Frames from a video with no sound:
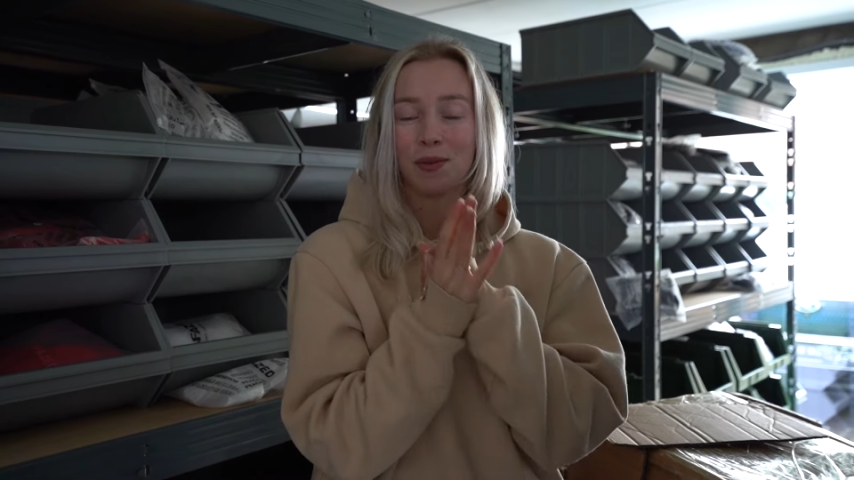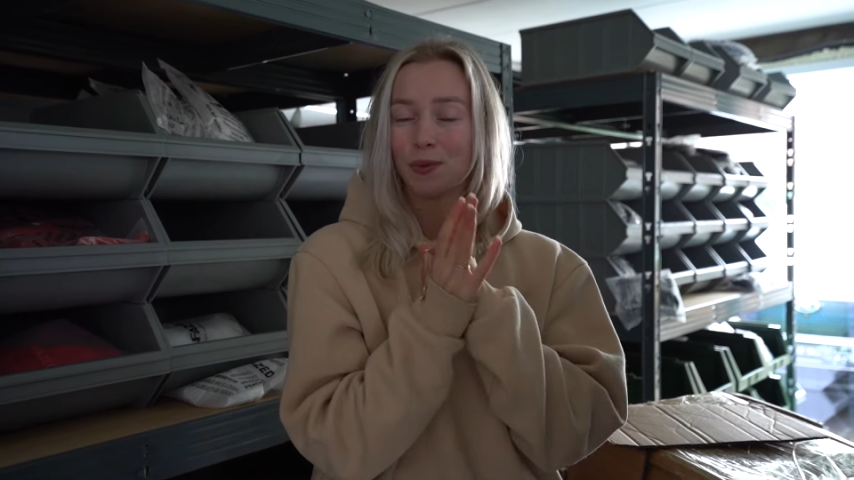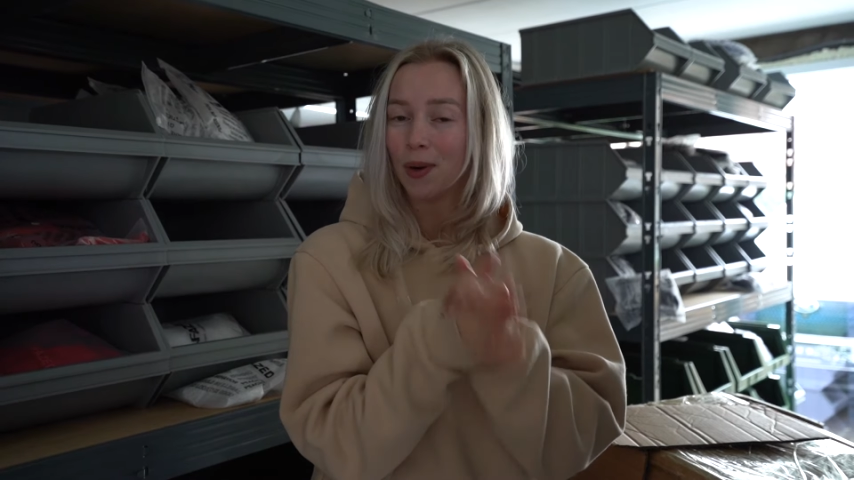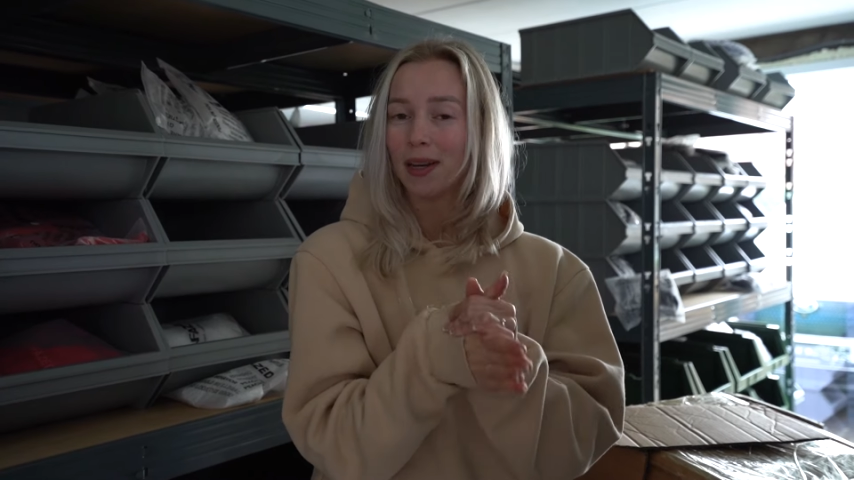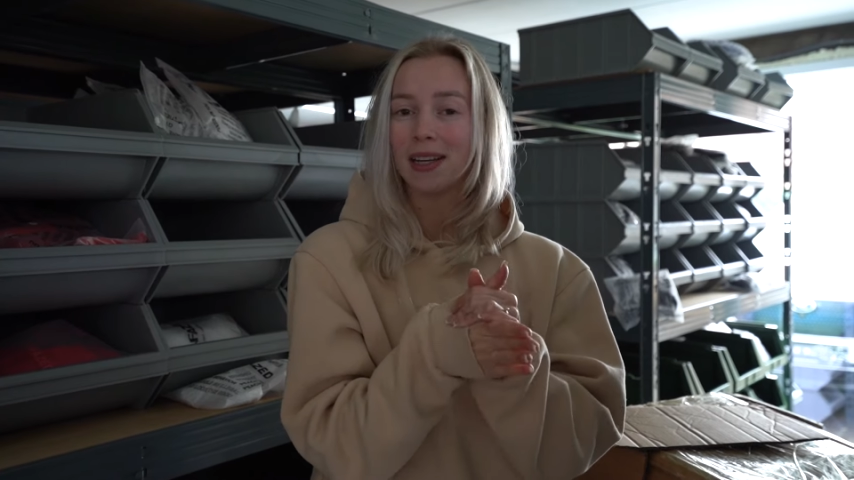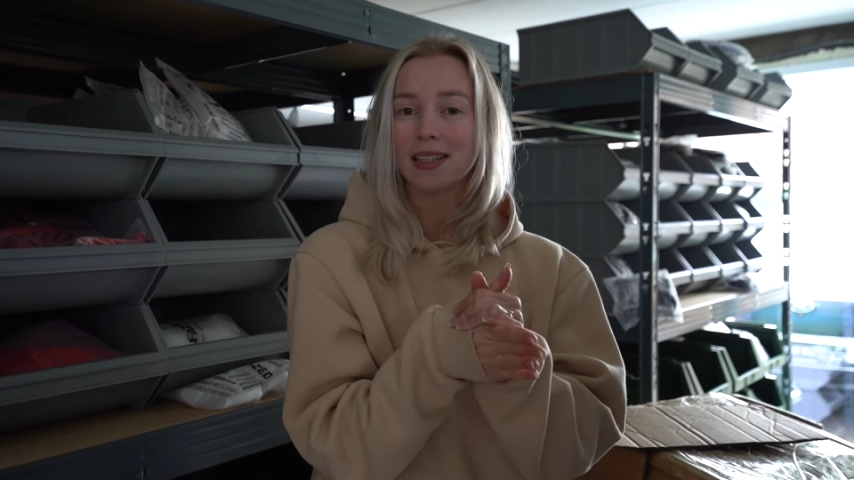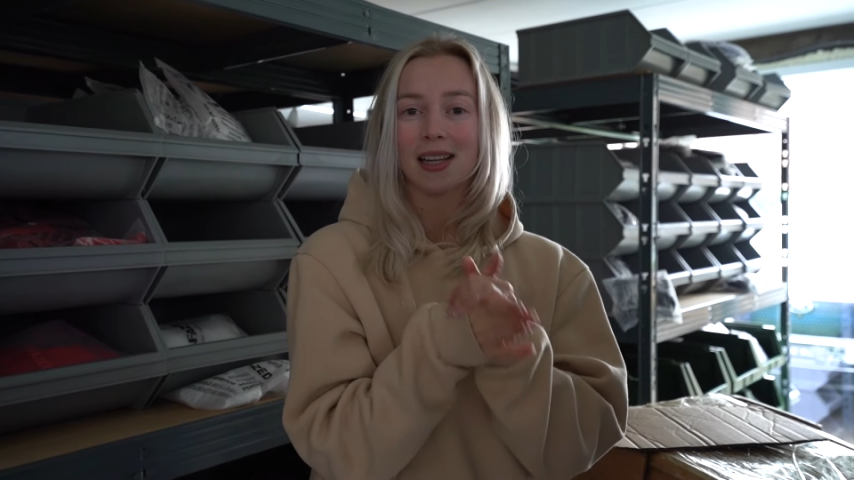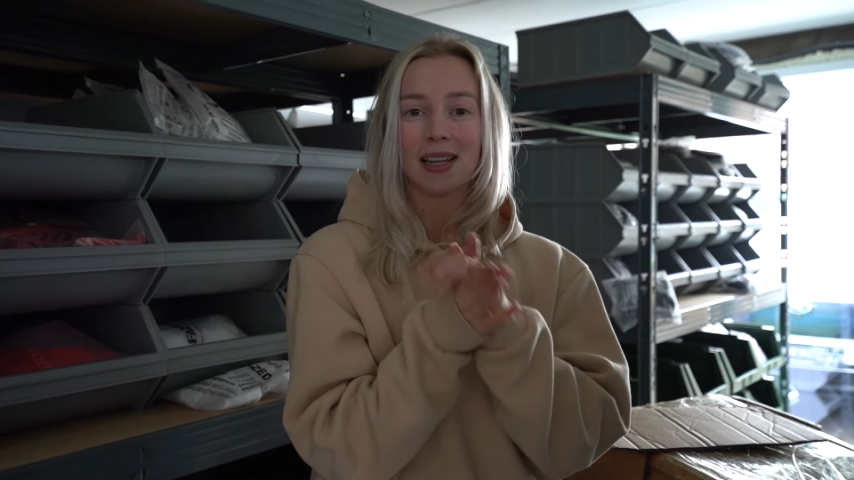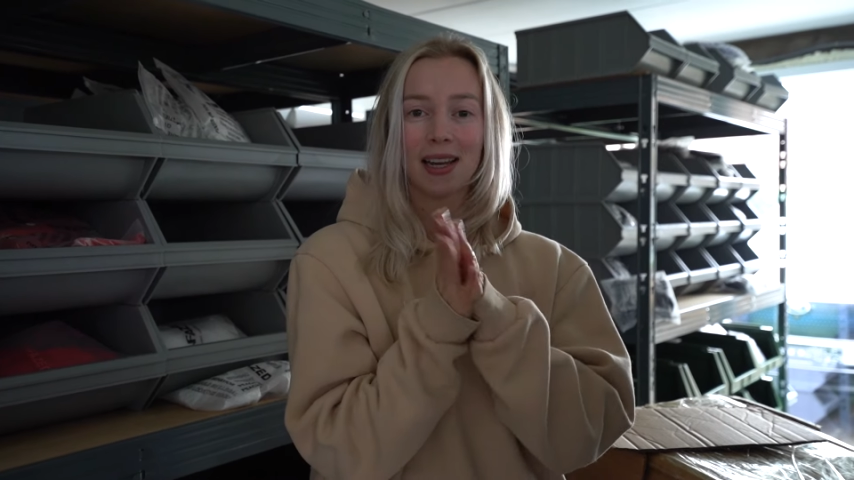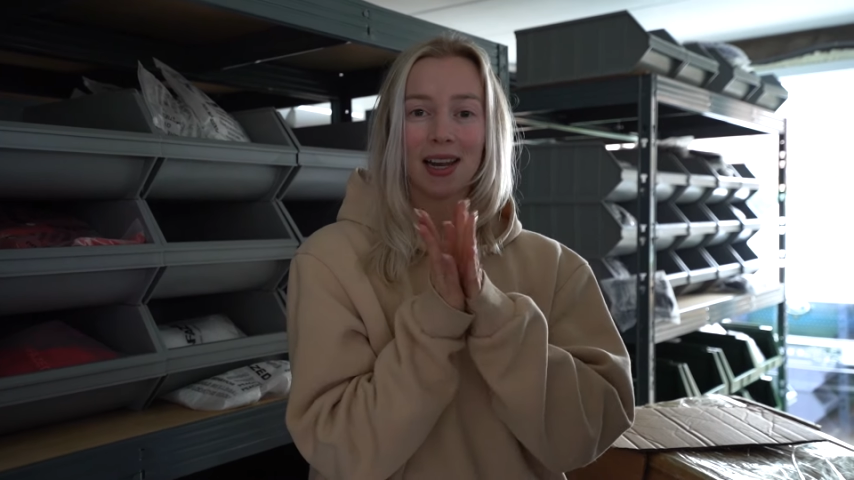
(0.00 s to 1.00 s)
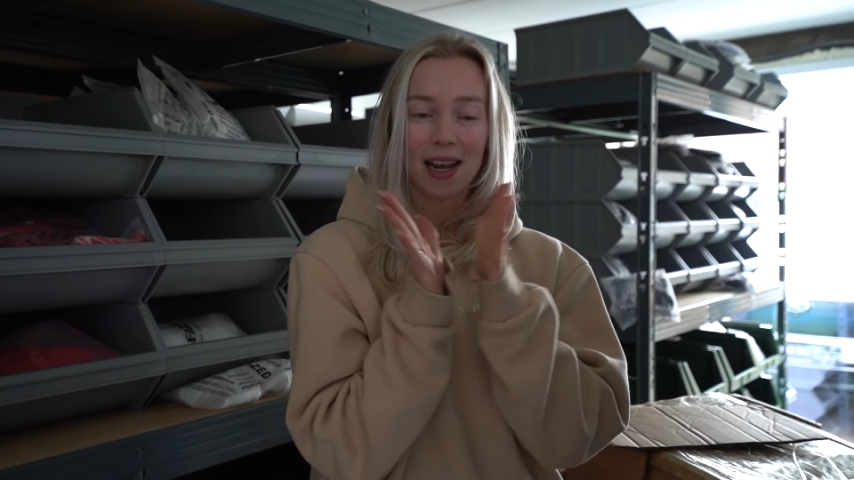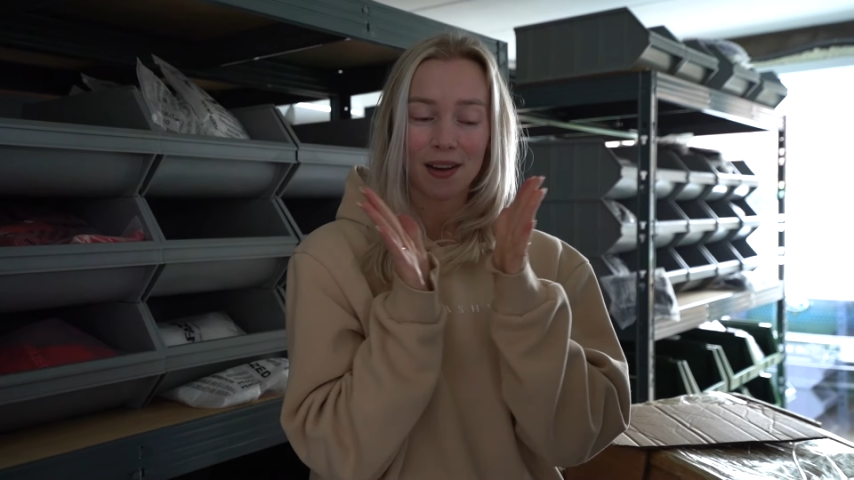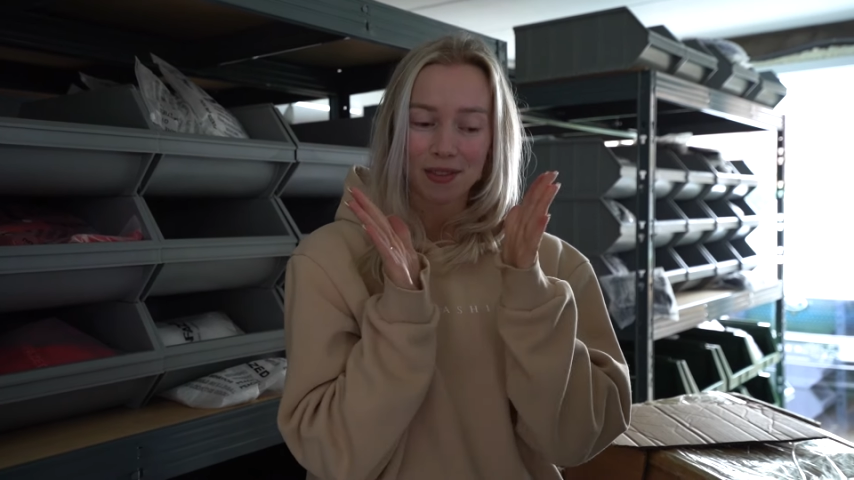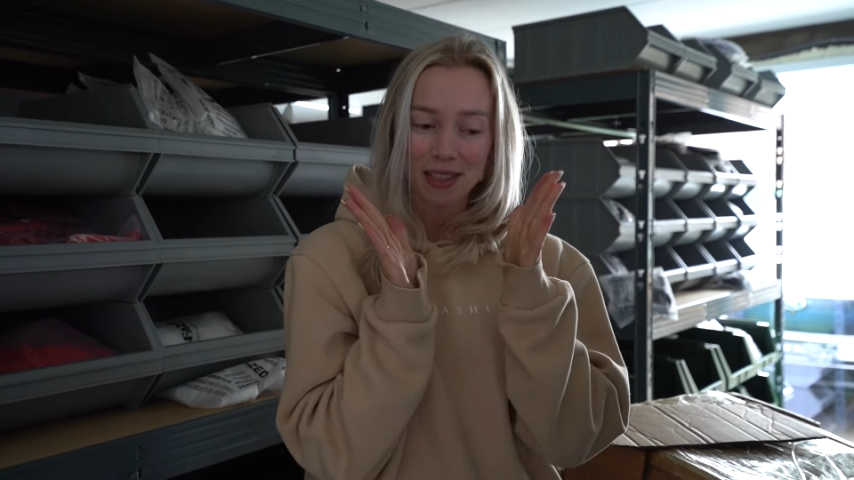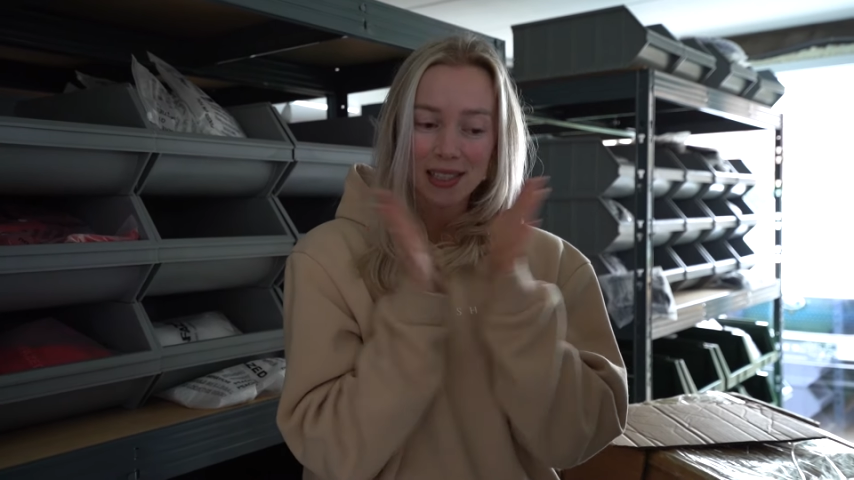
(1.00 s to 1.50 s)
wanted and that I
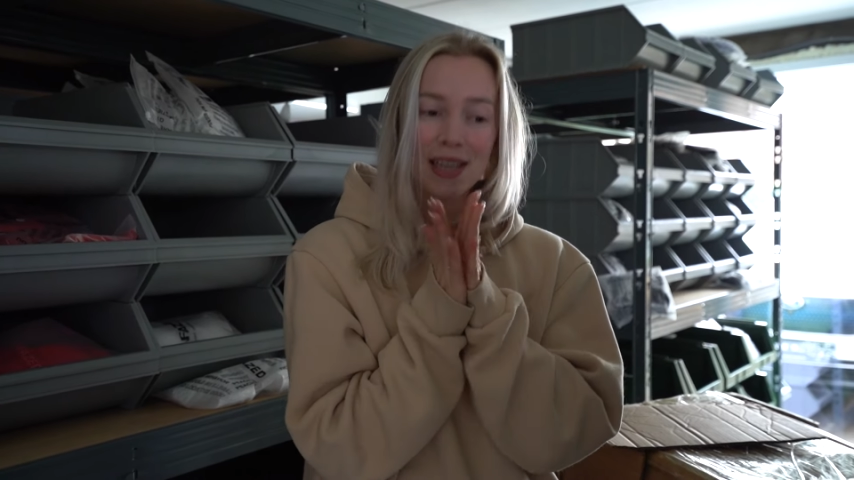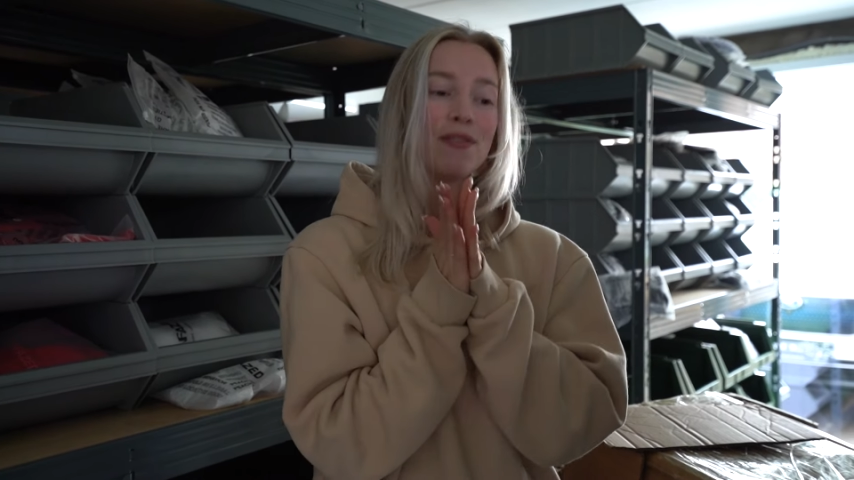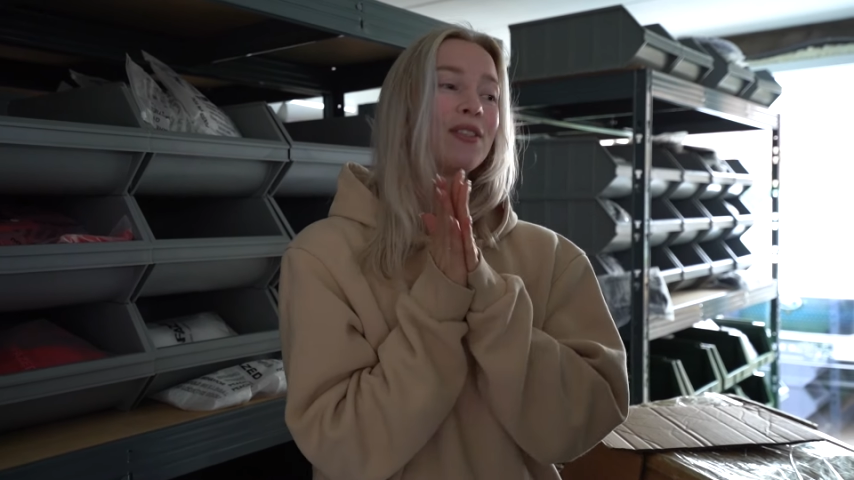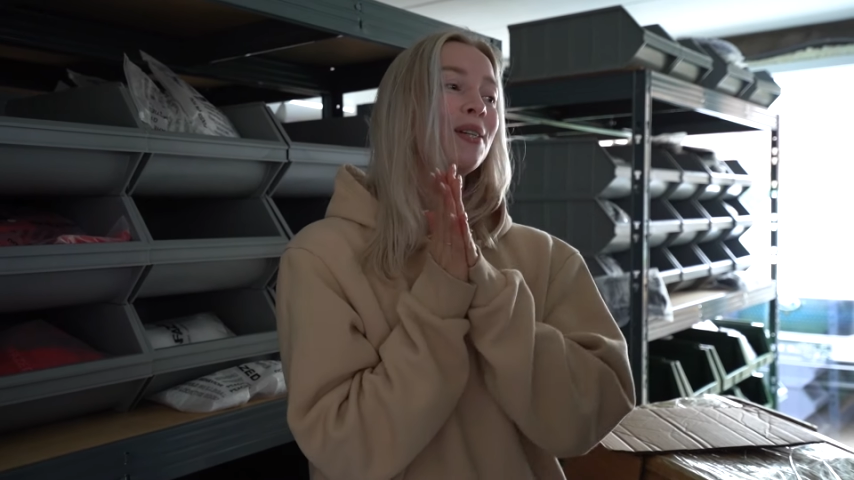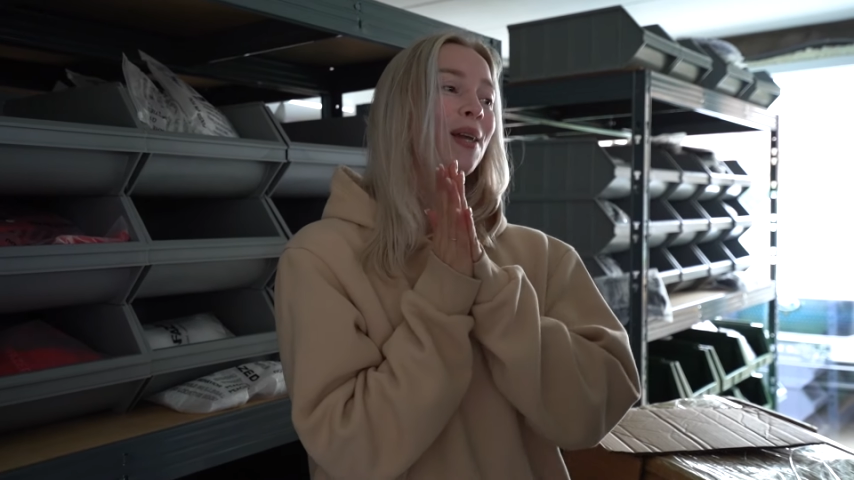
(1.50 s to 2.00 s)
have to give to